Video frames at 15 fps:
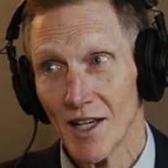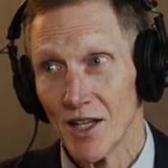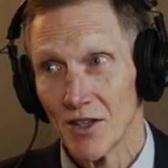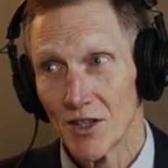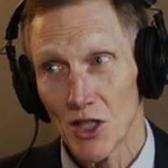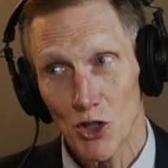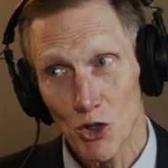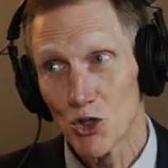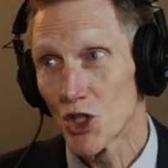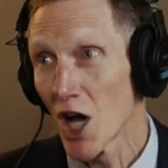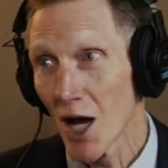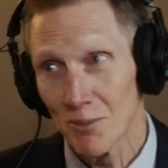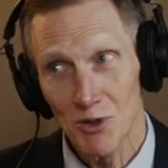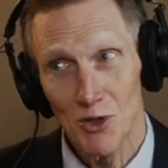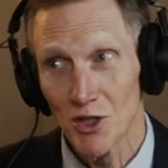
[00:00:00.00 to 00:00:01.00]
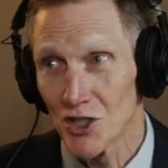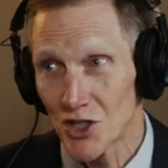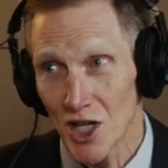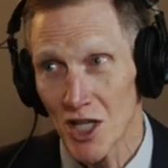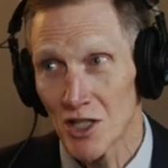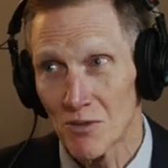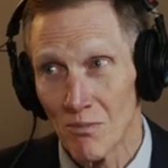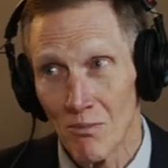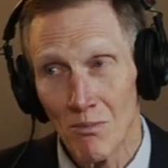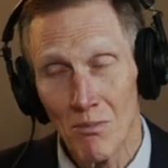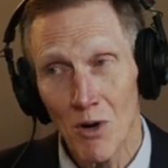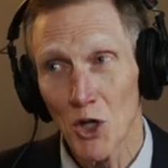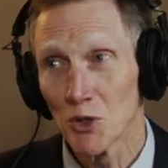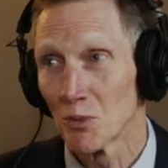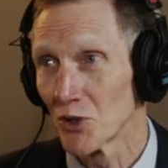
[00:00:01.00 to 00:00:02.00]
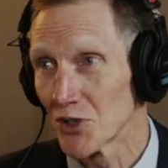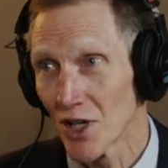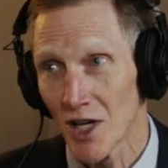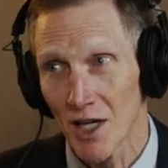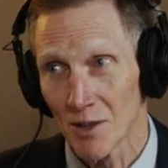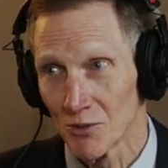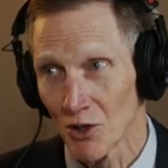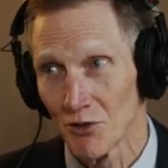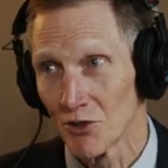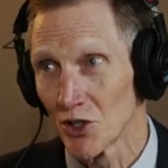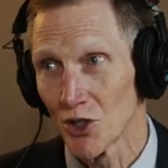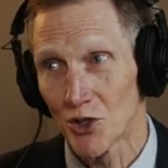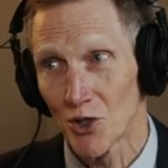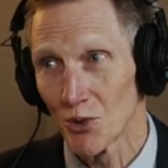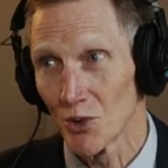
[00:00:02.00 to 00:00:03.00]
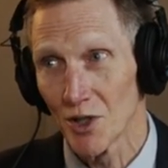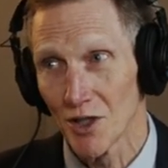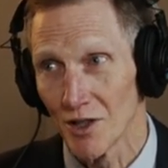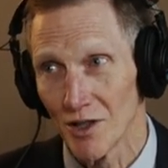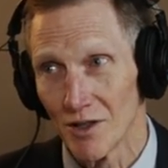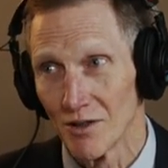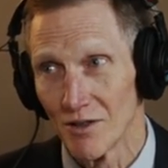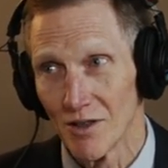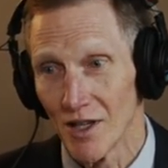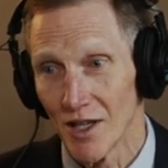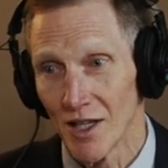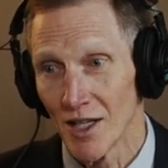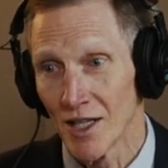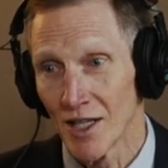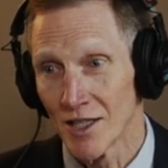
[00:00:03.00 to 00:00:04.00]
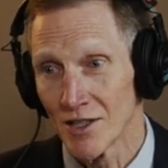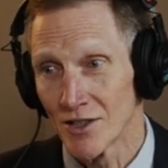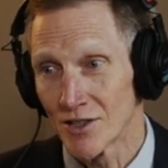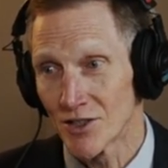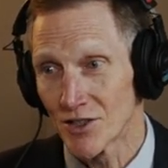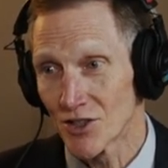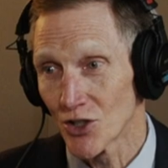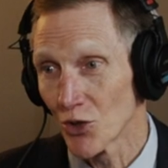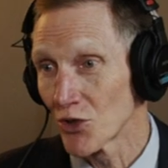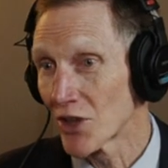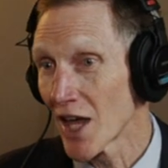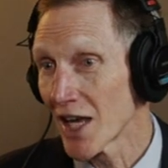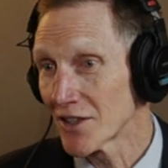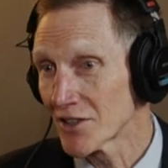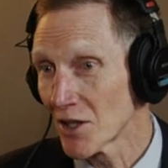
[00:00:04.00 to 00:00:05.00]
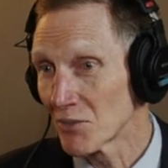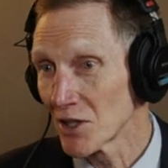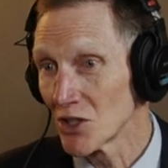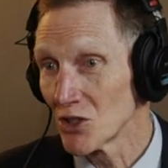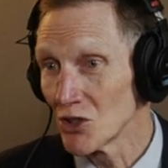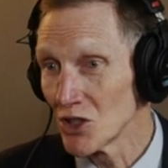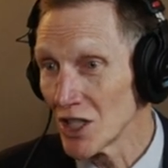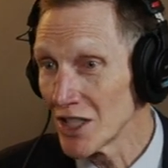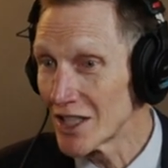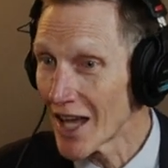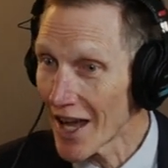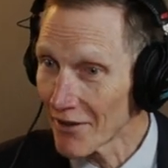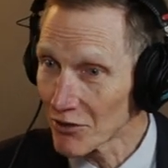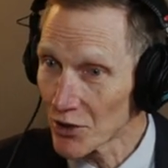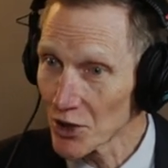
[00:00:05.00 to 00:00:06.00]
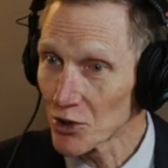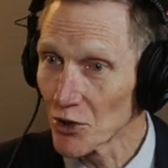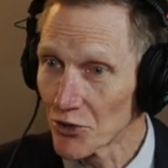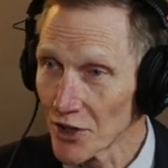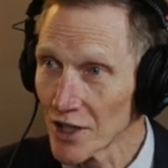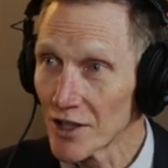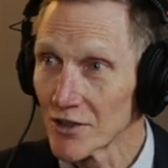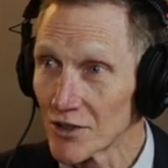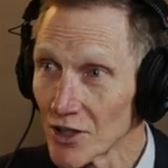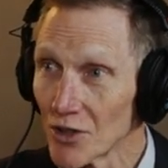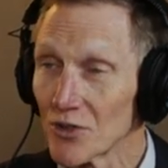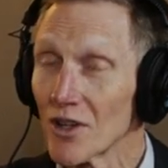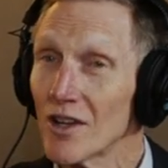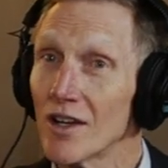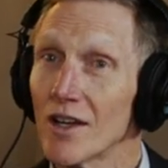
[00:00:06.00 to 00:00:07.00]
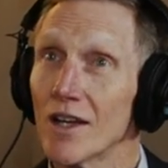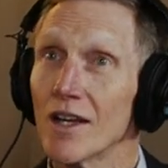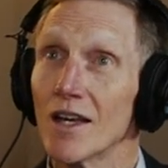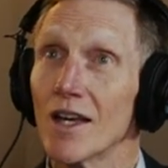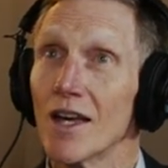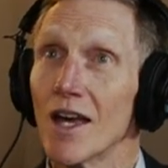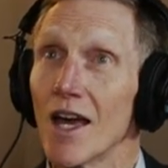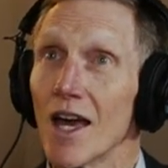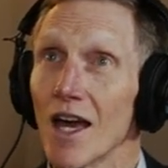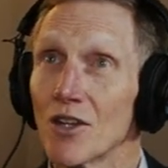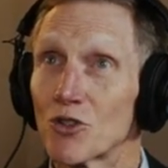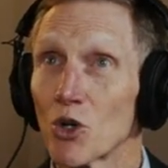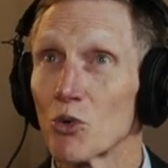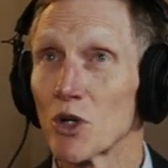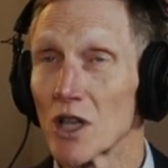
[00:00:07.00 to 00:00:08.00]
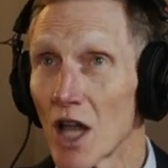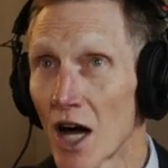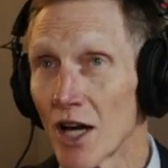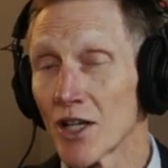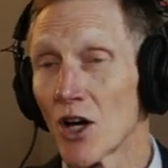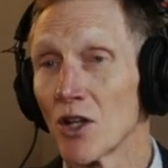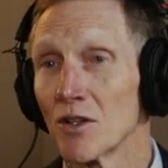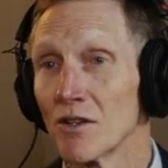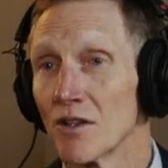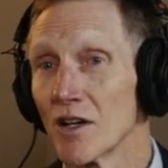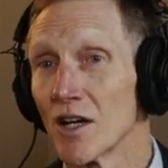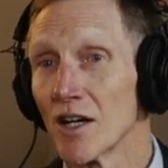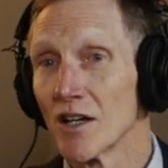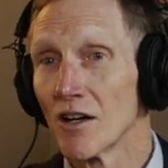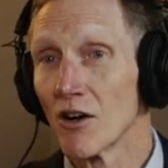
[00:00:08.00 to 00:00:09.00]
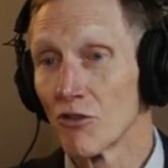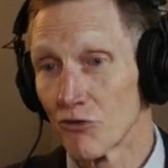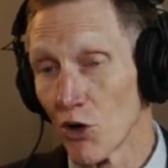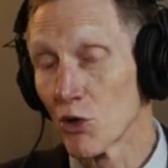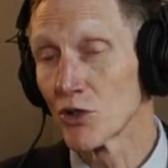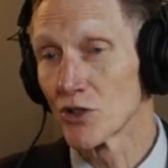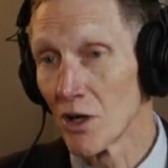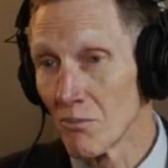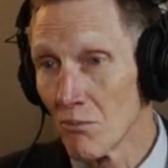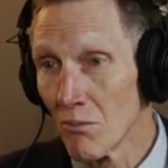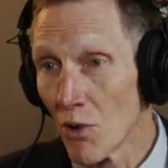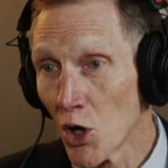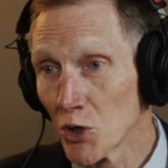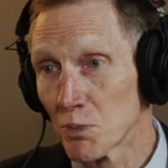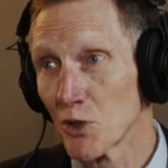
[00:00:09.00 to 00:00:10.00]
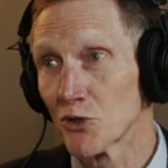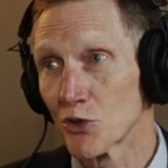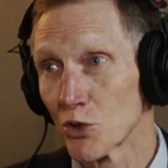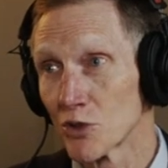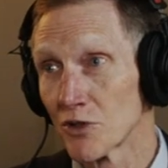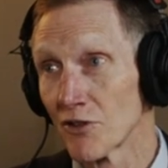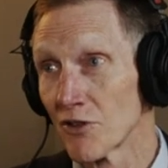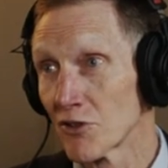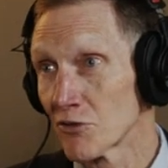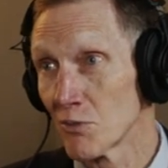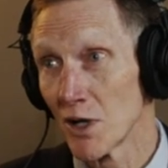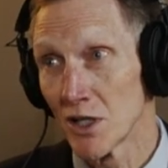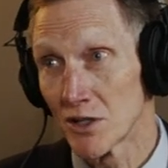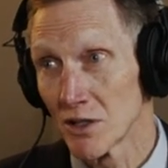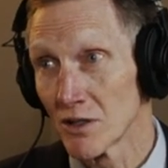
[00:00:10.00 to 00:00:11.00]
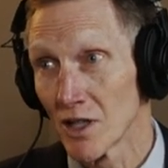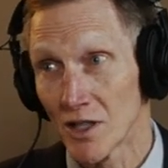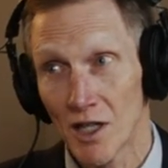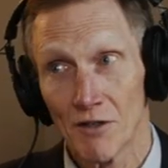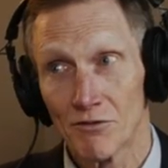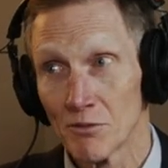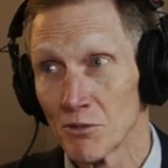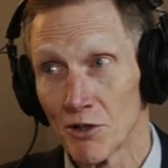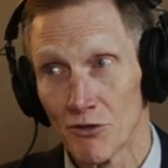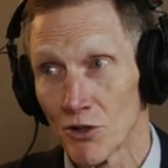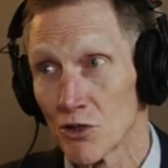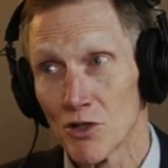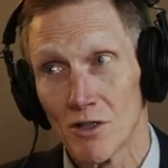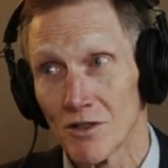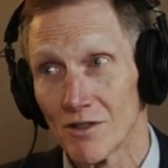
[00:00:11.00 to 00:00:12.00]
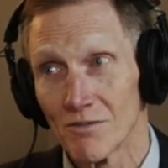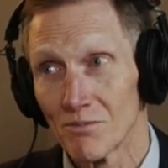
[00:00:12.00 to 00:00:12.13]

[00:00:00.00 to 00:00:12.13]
that your job is going to change multiple times over your career. And so that's something you need to have critical thinking skills. And so rely on uh, or focus on multiple sources of information that come from divergent